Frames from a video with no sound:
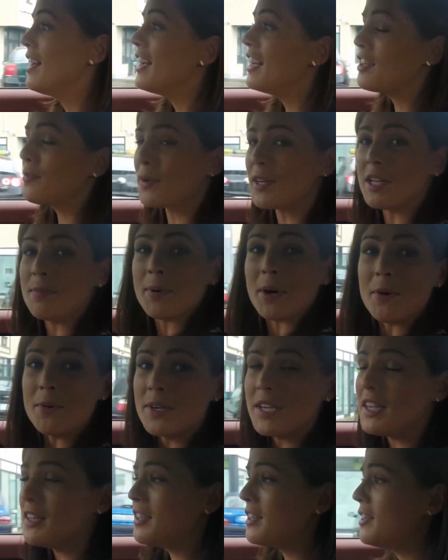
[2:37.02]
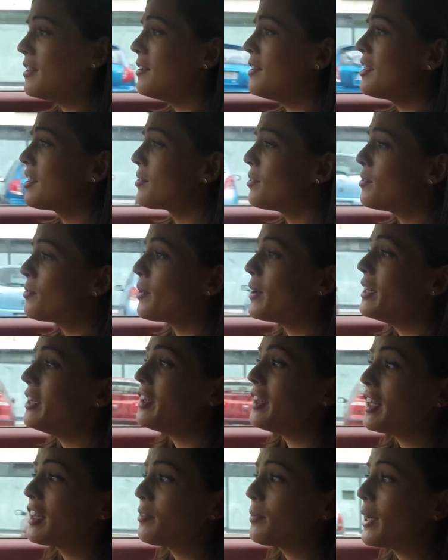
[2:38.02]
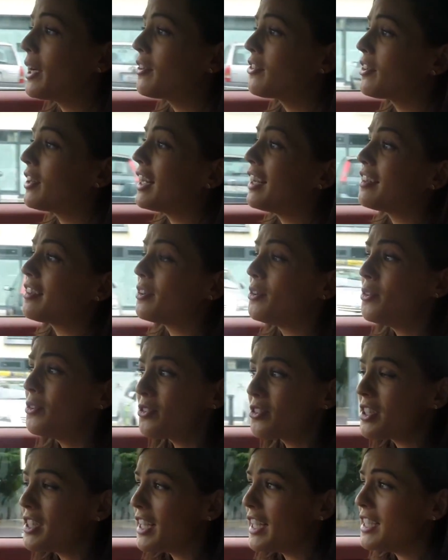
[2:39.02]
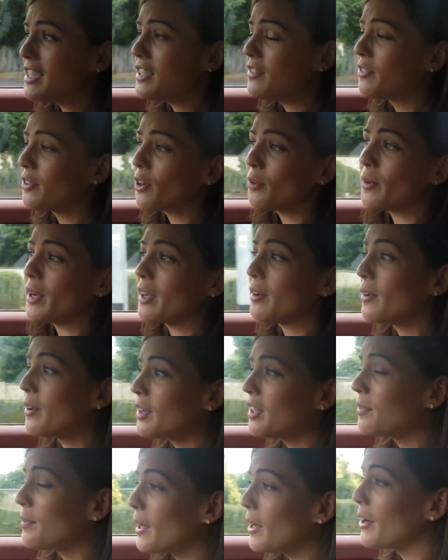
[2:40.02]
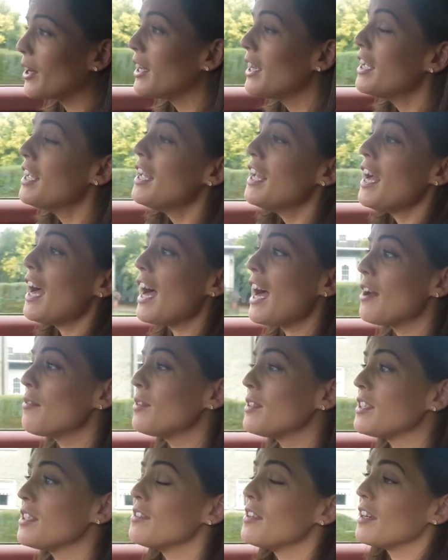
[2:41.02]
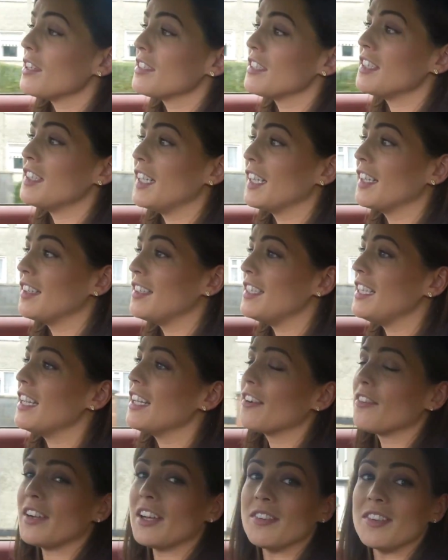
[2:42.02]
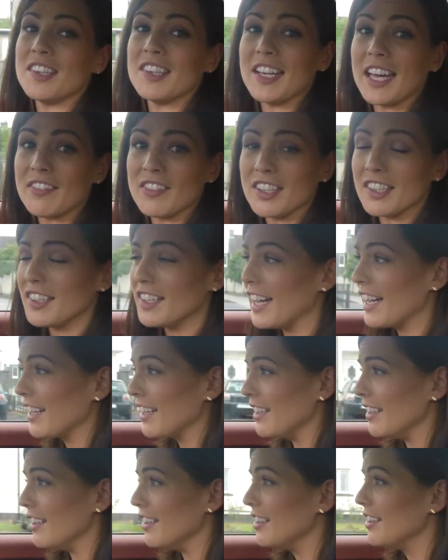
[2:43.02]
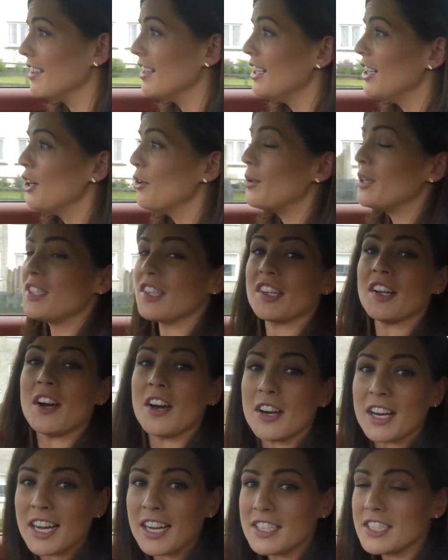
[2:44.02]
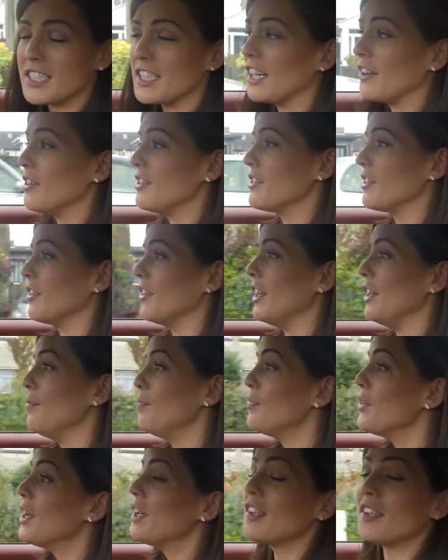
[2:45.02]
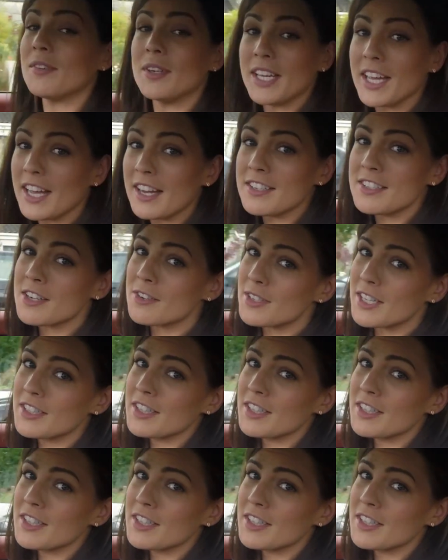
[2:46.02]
It's pretty pokey too. This 1.6 petrol has 184 brake horsepower and will do 0 to 60 in around 7 seconds, which is hot hatch territory. So again, don't